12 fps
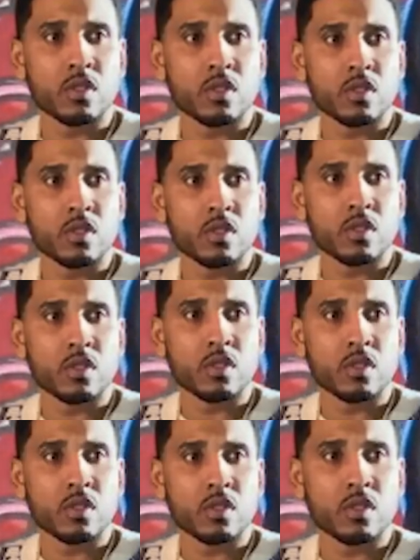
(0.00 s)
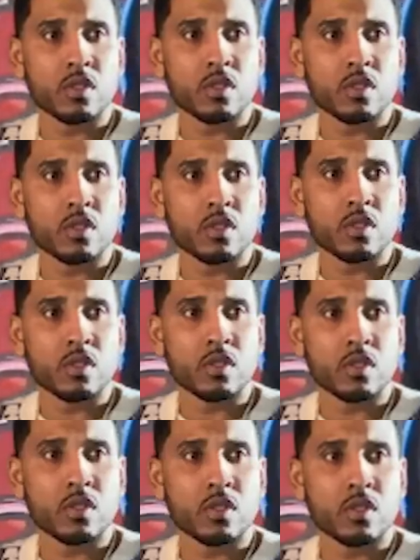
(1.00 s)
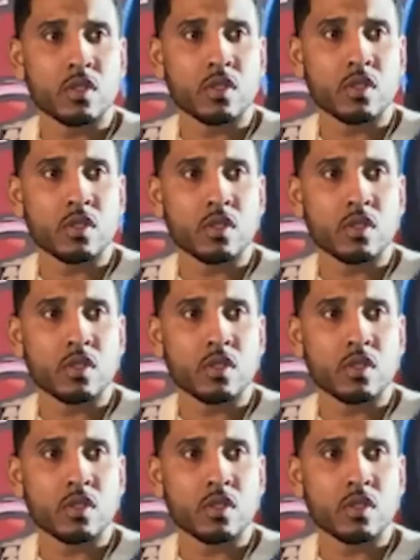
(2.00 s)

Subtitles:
The person shown says nothing.